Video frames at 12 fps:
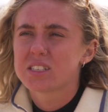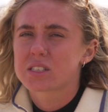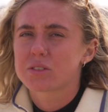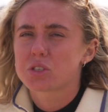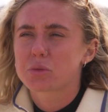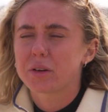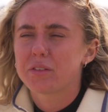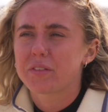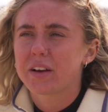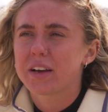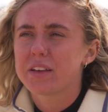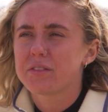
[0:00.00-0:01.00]
So I was
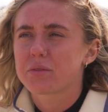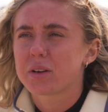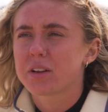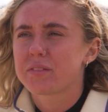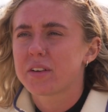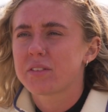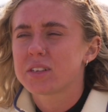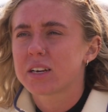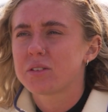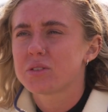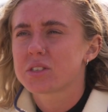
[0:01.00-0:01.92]
25 when I found out.